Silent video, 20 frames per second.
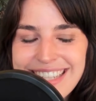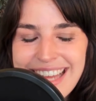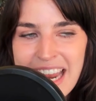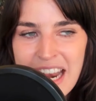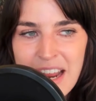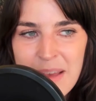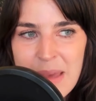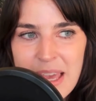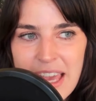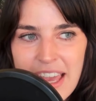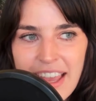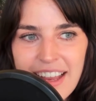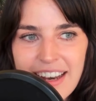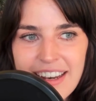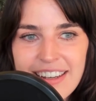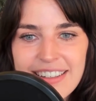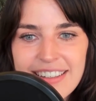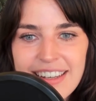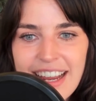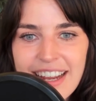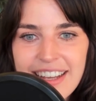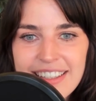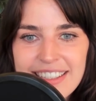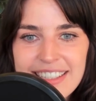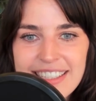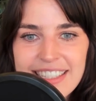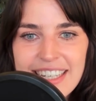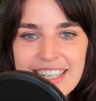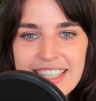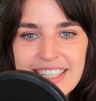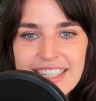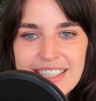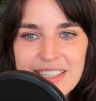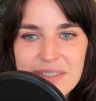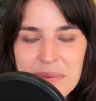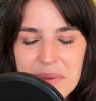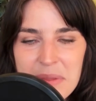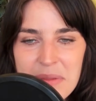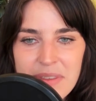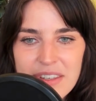and I made necklaces
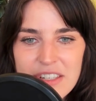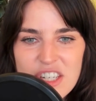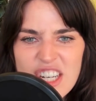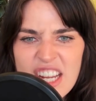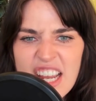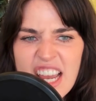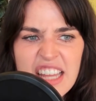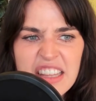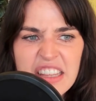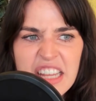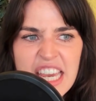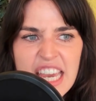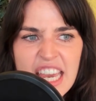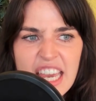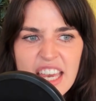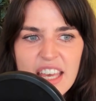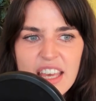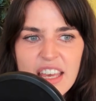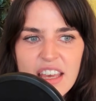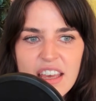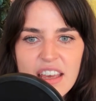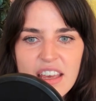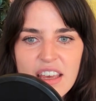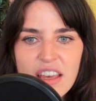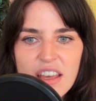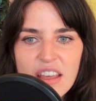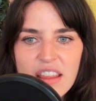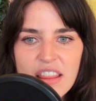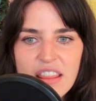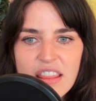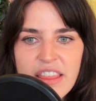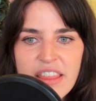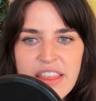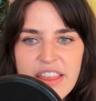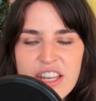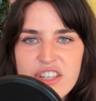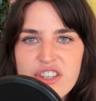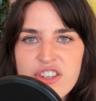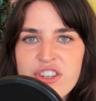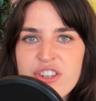with, she had like the
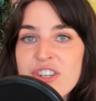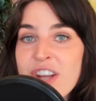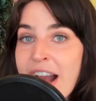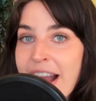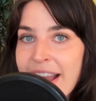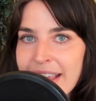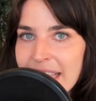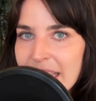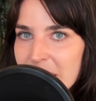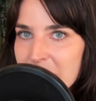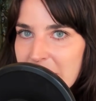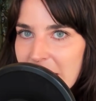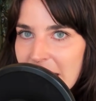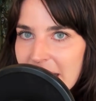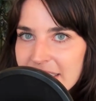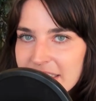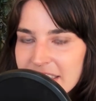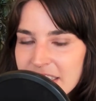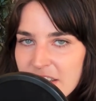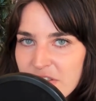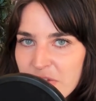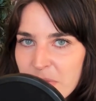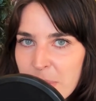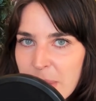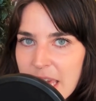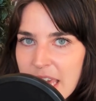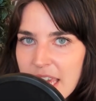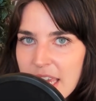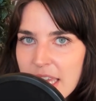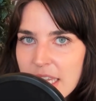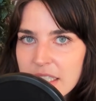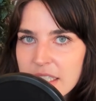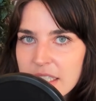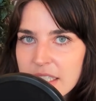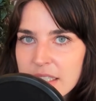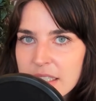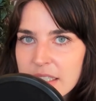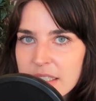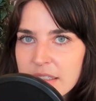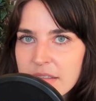giant box of
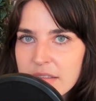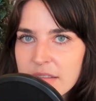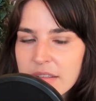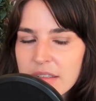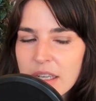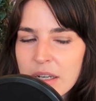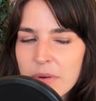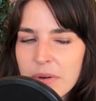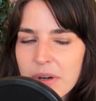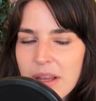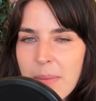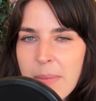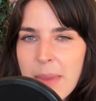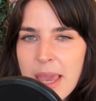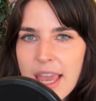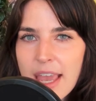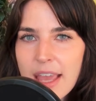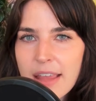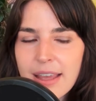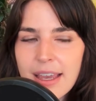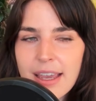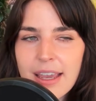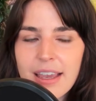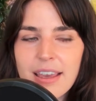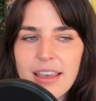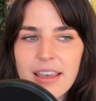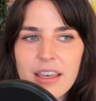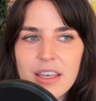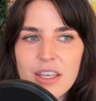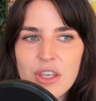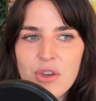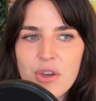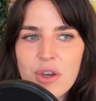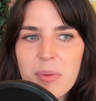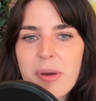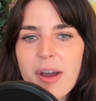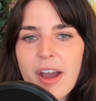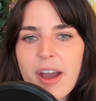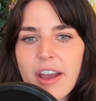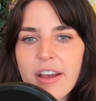beads. You know what I mean? Like, you could
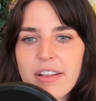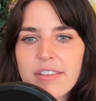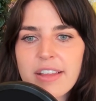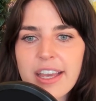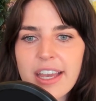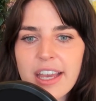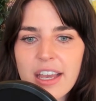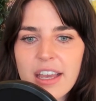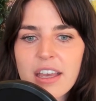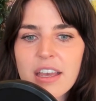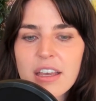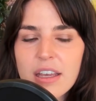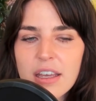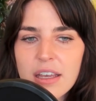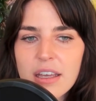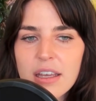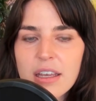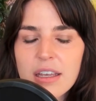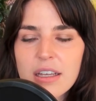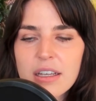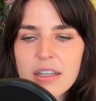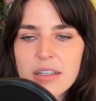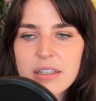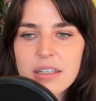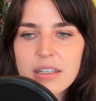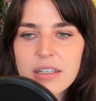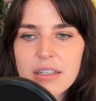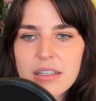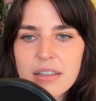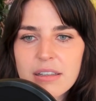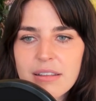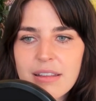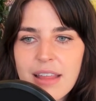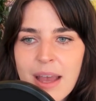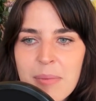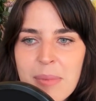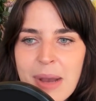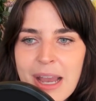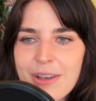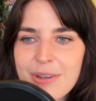buy like
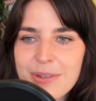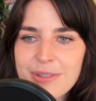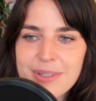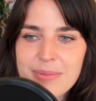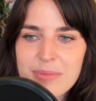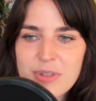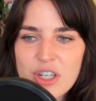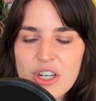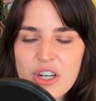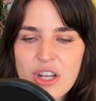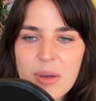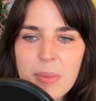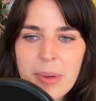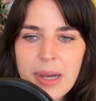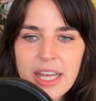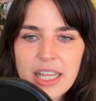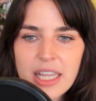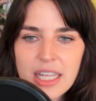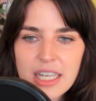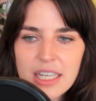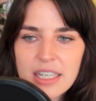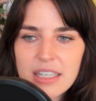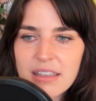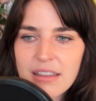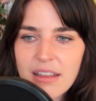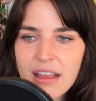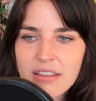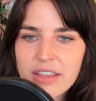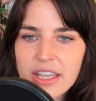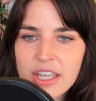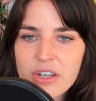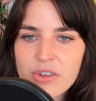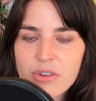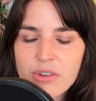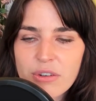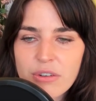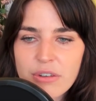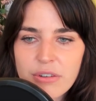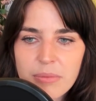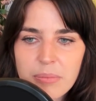at Michael's, I'm sure you could buy like a
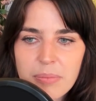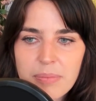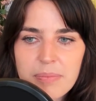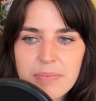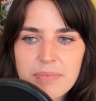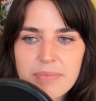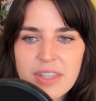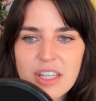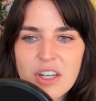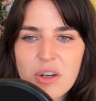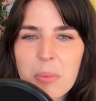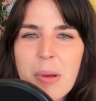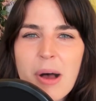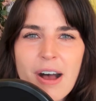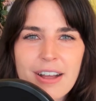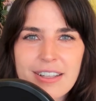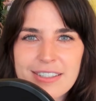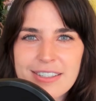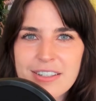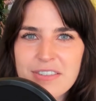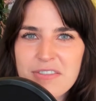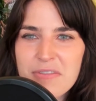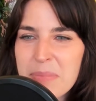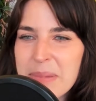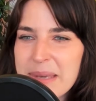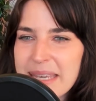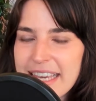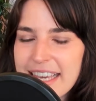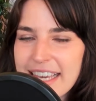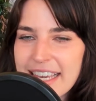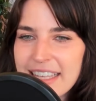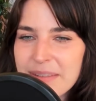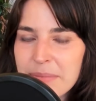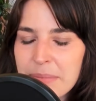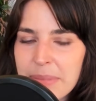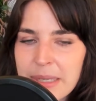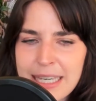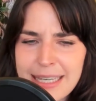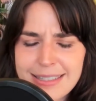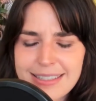little pots of
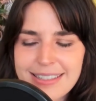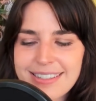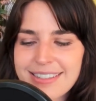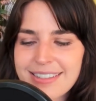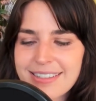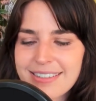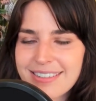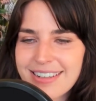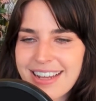beans.